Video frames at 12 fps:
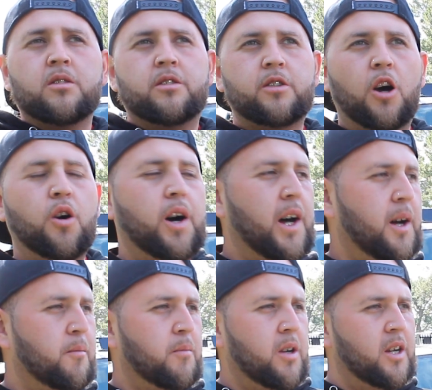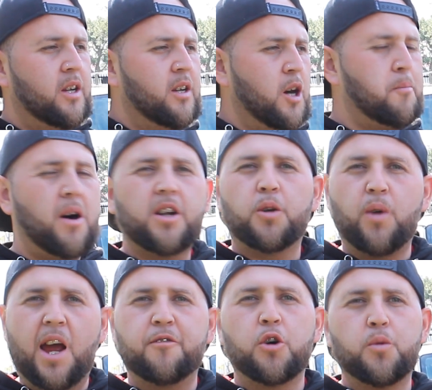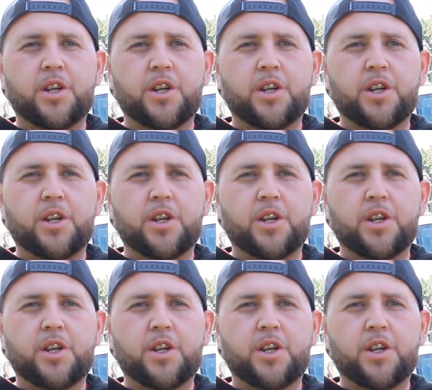So upon arrival,